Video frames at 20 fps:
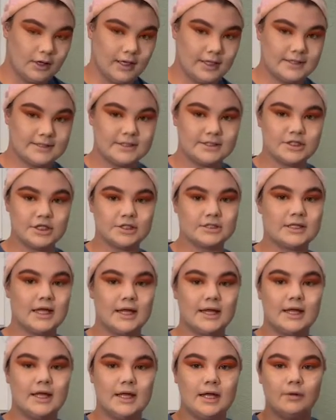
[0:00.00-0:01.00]
isn't just
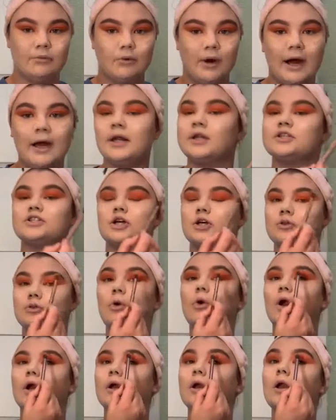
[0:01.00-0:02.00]
like he ran into a
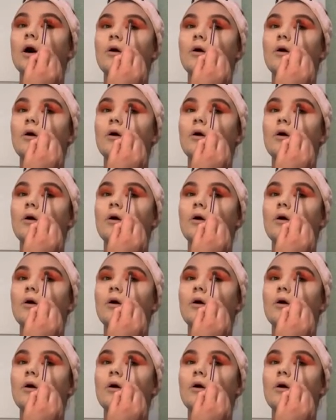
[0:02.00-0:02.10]
thorn.